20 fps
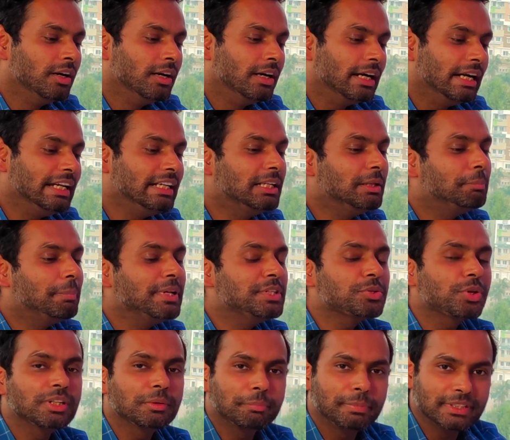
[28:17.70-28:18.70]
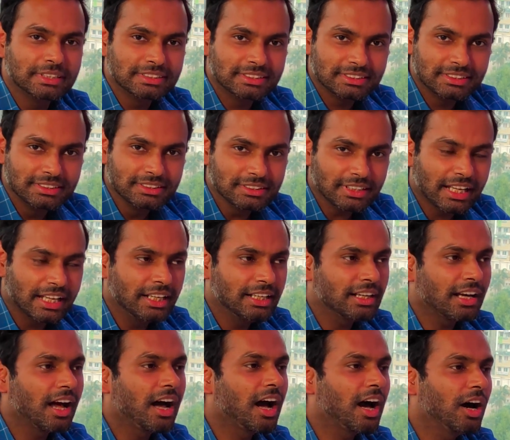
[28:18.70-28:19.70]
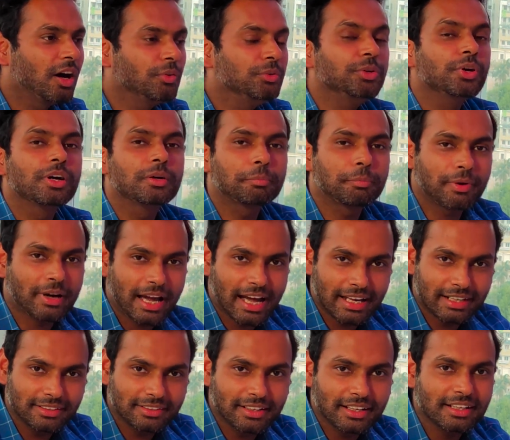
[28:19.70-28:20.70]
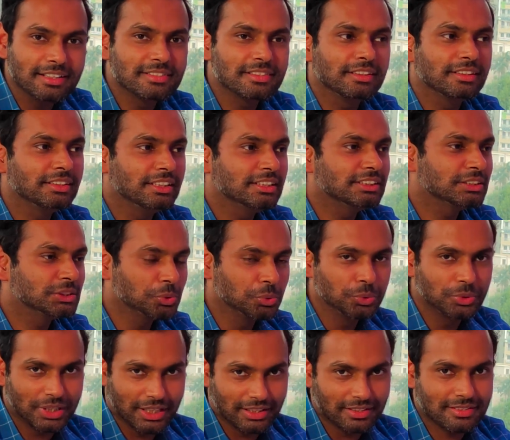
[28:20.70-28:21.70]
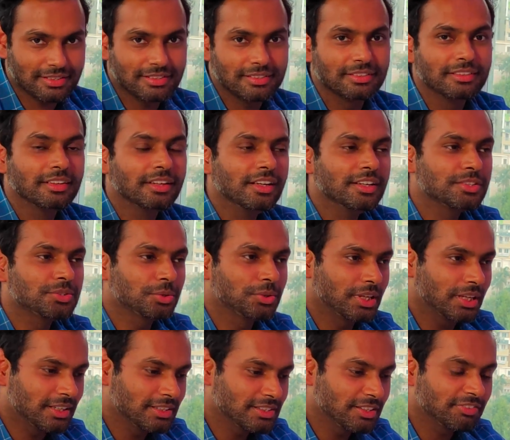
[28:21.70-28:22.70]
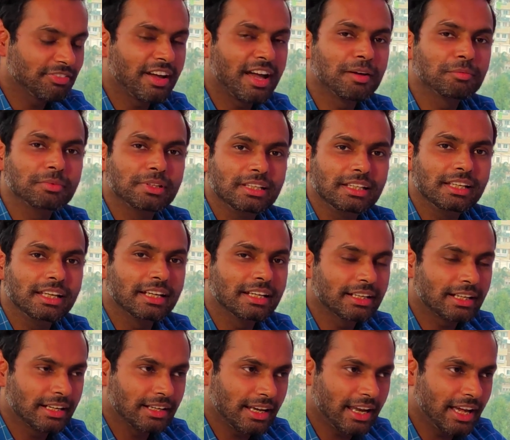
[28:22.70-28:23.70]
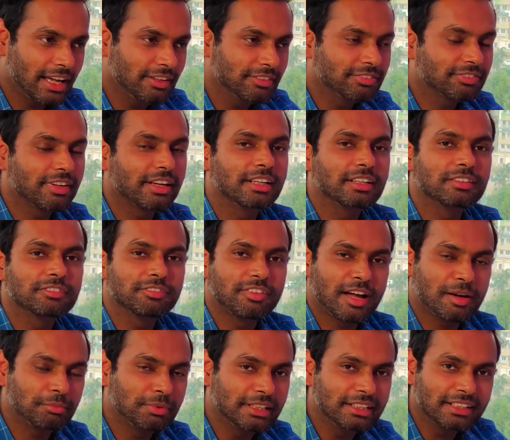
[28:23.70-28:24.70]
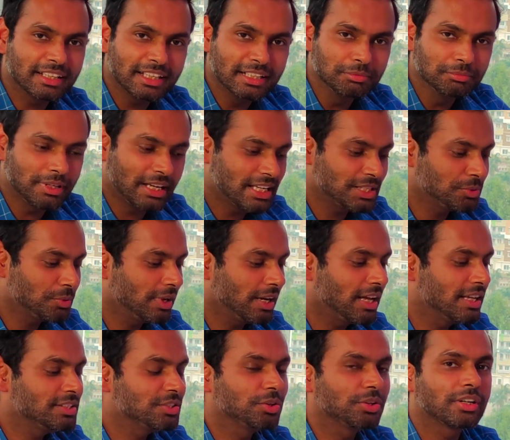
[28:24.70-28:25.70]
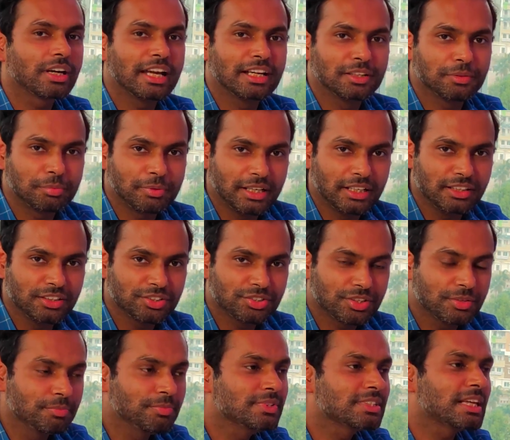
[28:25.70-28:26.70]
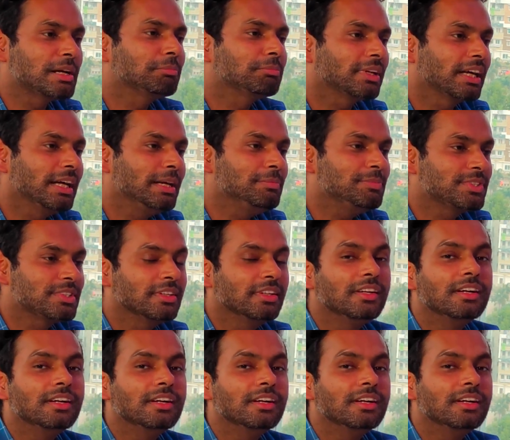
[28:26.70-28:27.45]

it depends on the person and how you are prioritizing these two things. So there is a family and life and family time, as well as your entrepreneurship. Sometimes